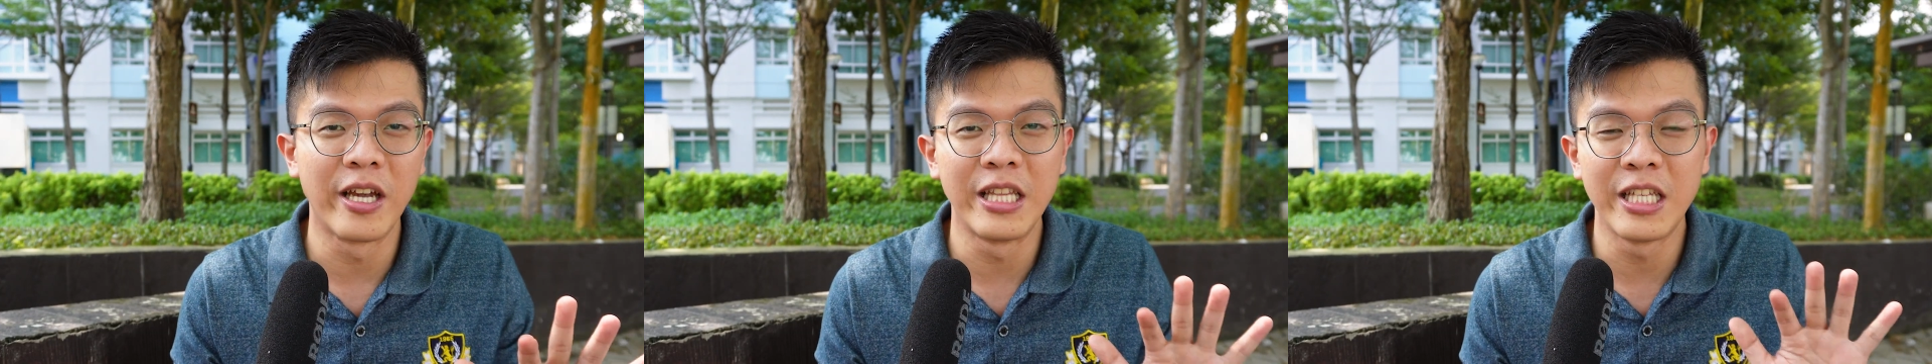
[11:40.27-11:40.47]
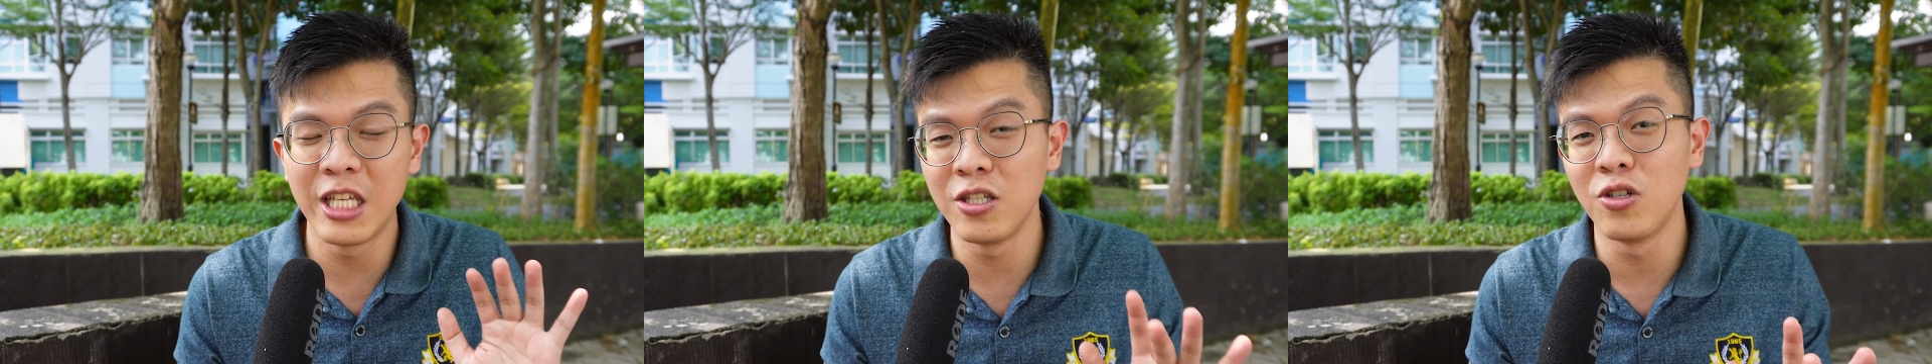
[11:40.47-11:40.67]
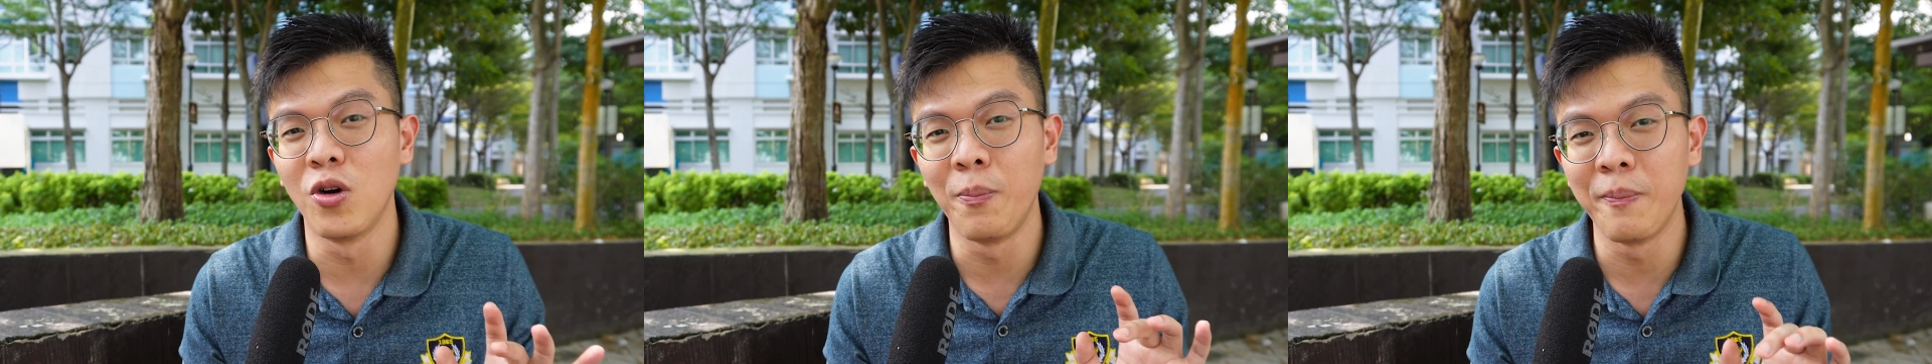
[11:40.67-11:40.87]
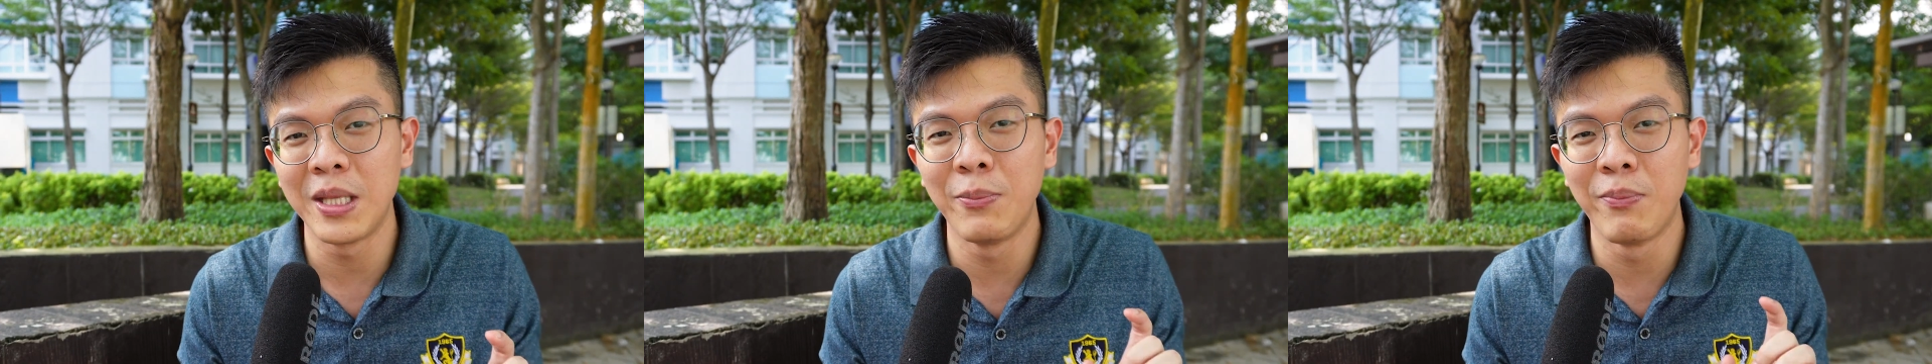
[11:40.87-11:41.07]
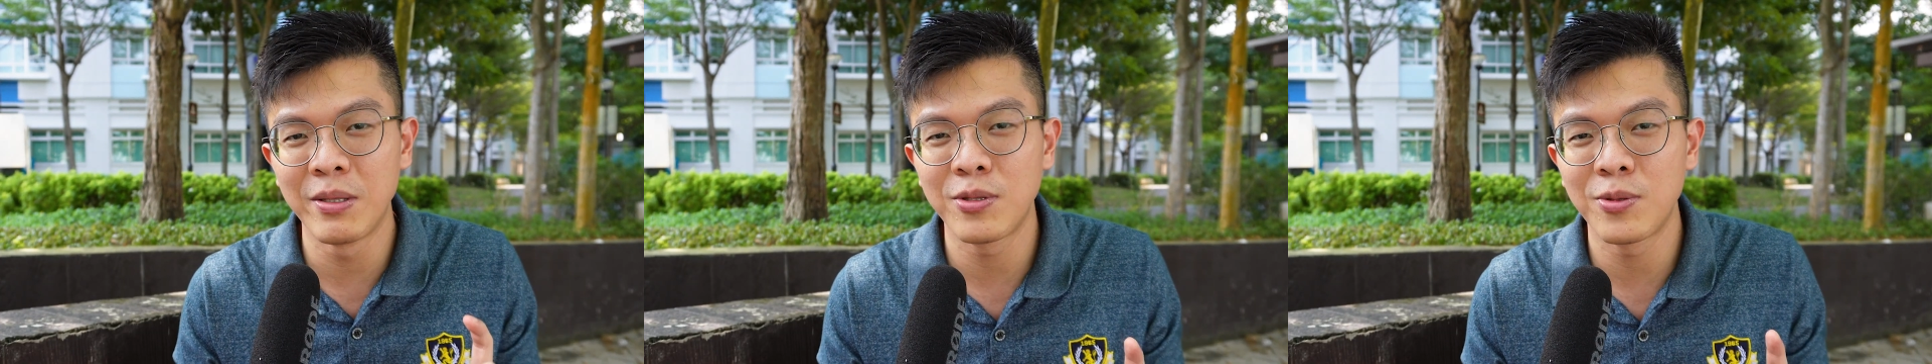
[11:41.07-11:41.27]
can hit your
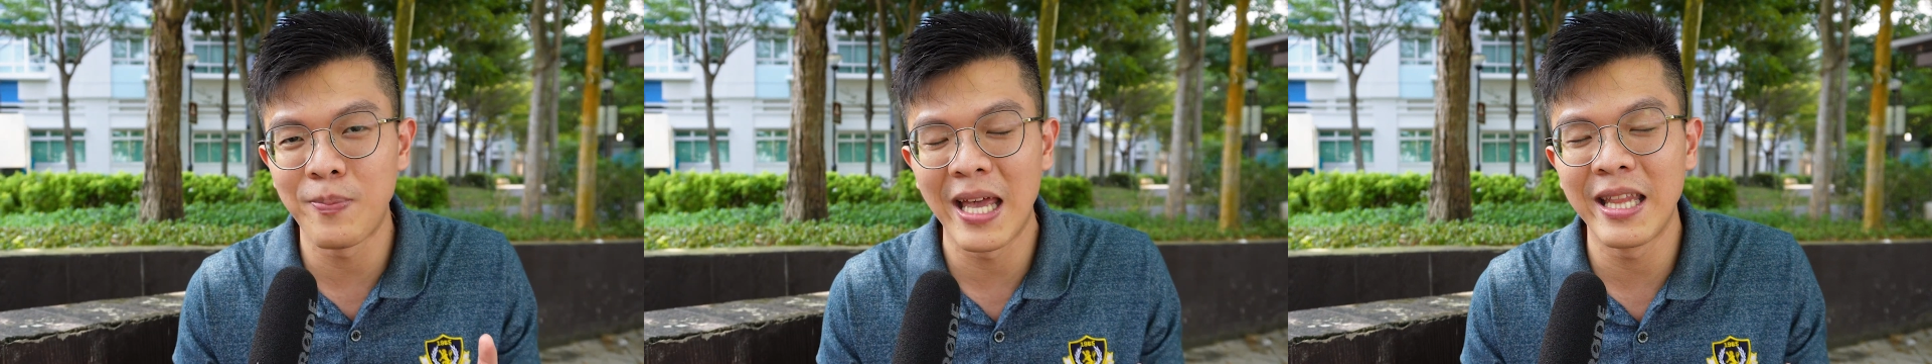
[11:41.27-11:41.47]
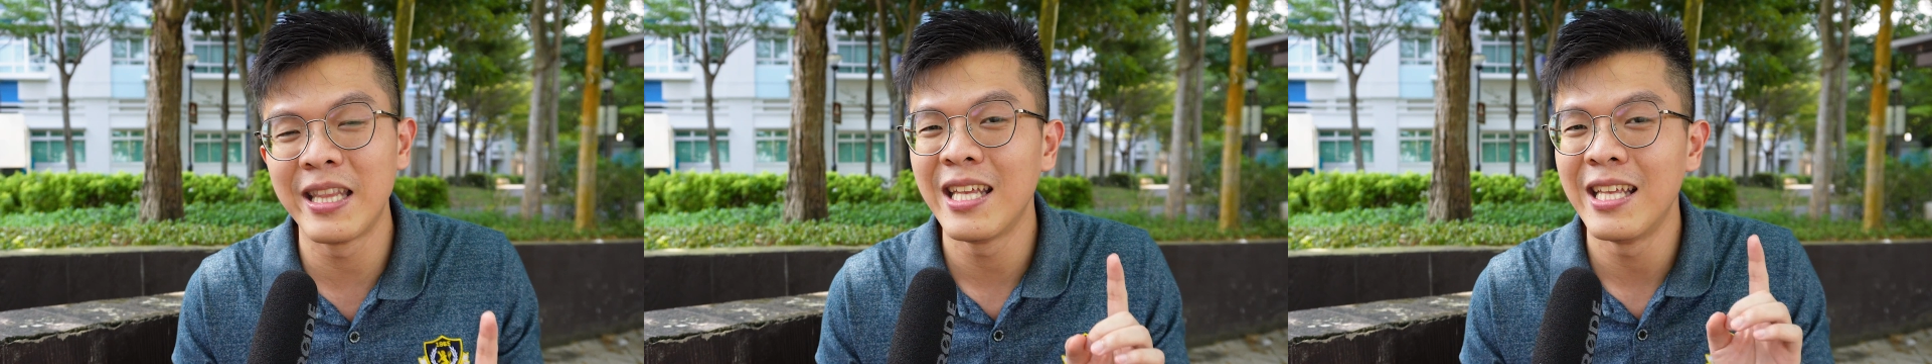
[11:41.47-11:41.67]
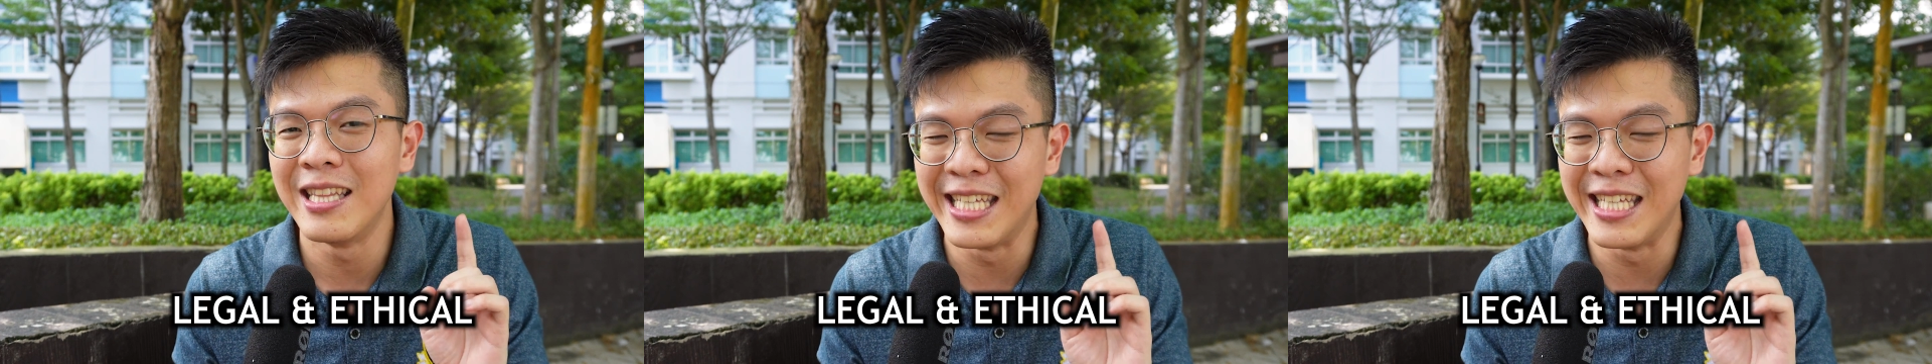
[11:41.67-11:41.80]
minimum spend